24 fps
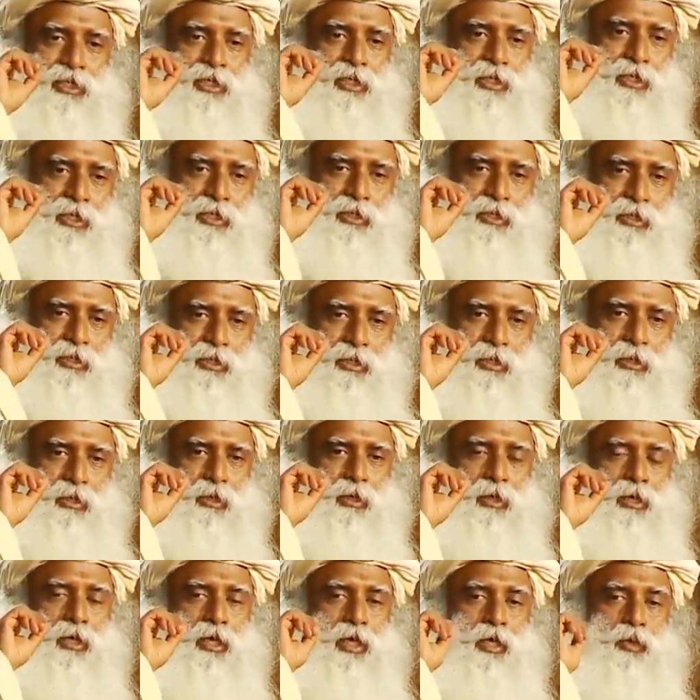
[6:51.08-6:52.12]
drink it,
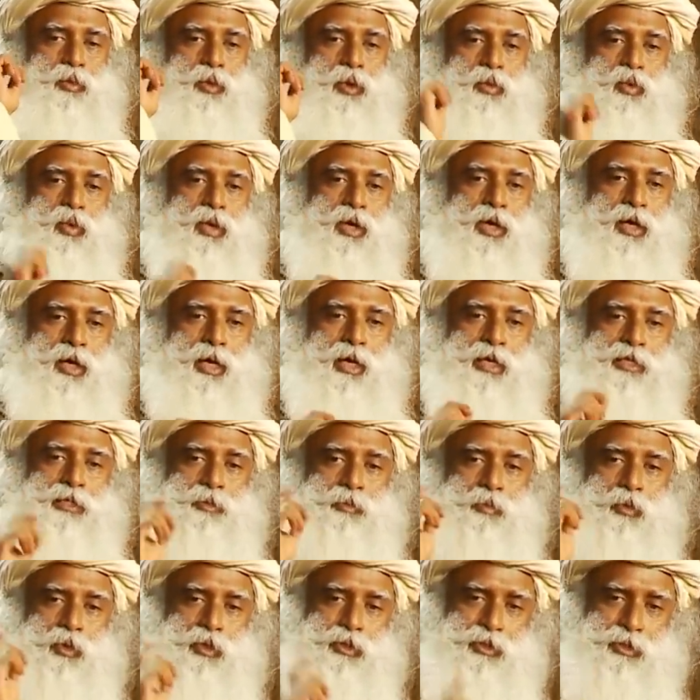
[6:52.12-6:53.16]
it will work as
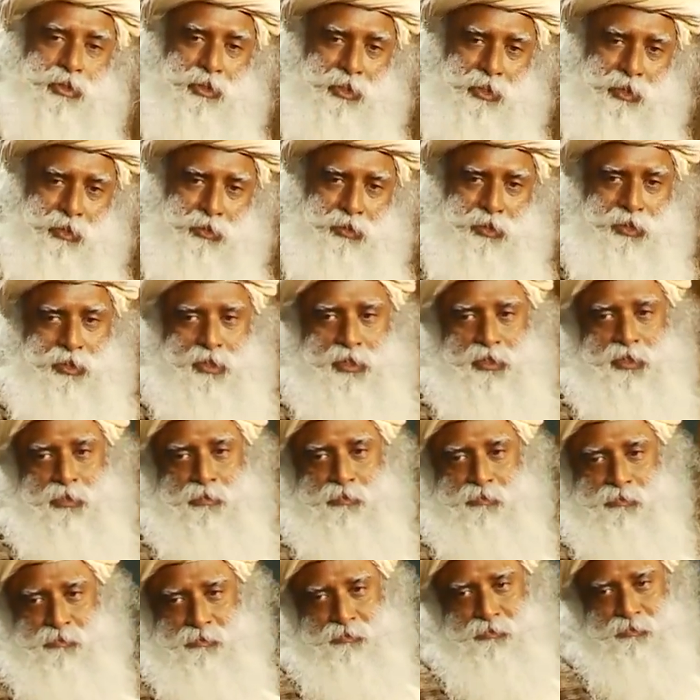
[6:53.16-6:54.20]
poison in your system.
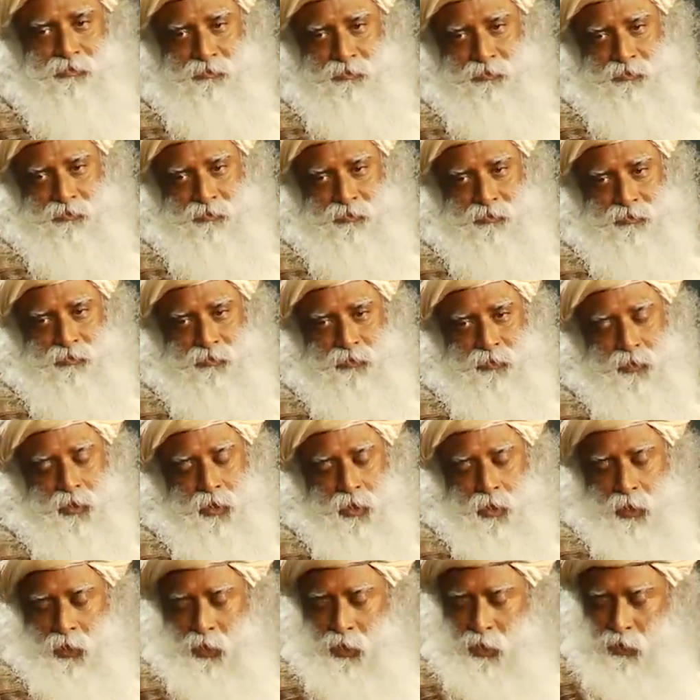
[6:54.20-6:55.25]

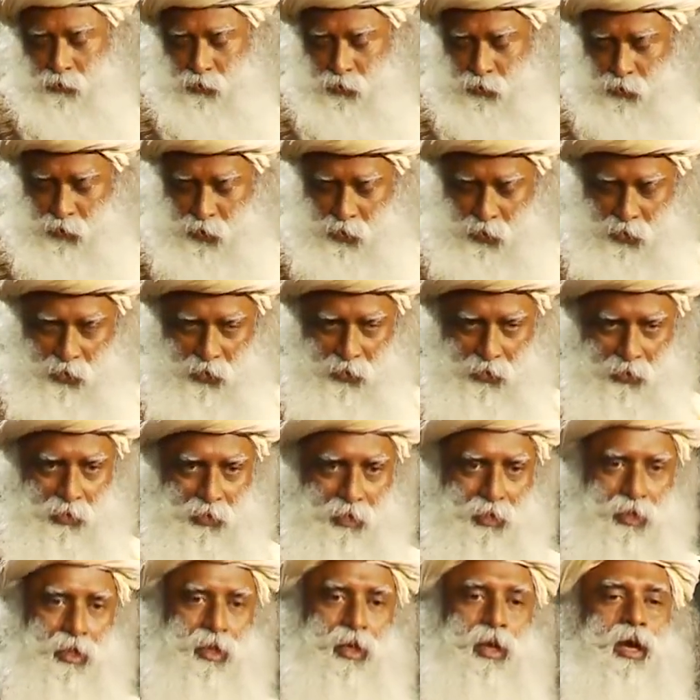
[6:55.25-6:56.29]
If you take it
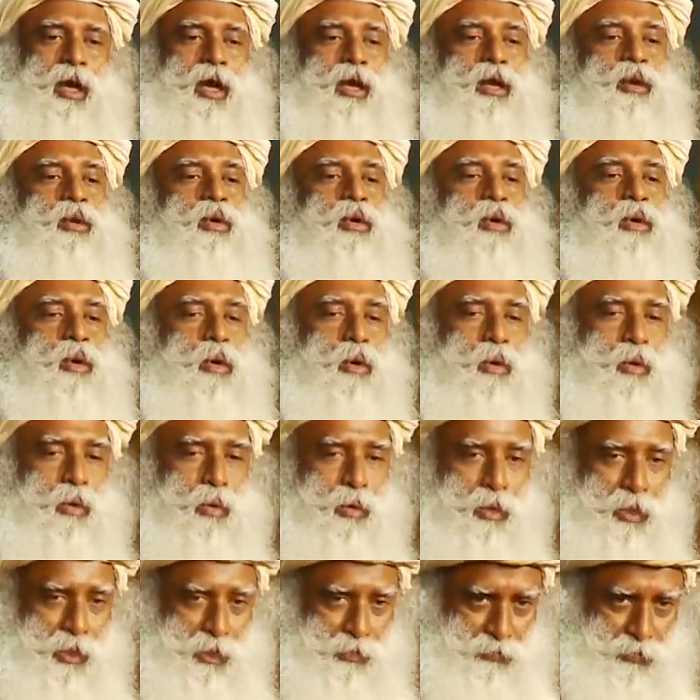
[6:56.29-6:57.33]
and
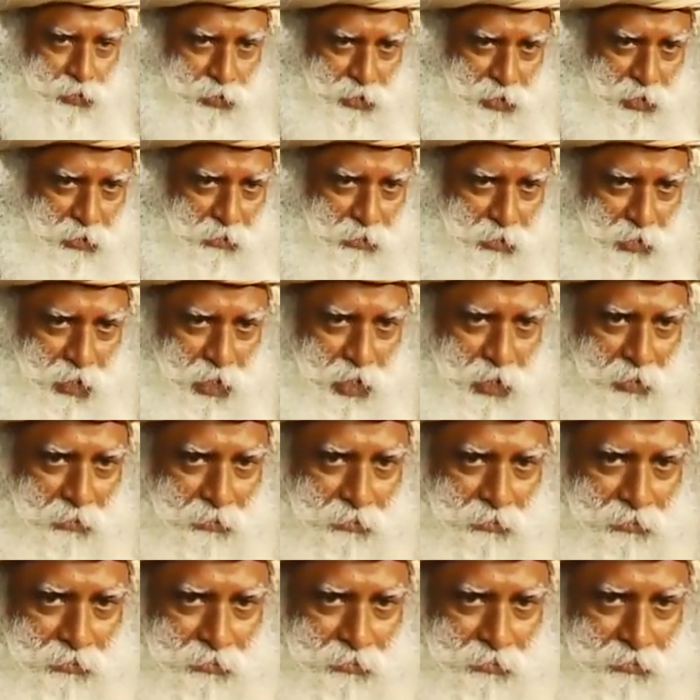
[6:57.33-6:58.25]
hold it for some time,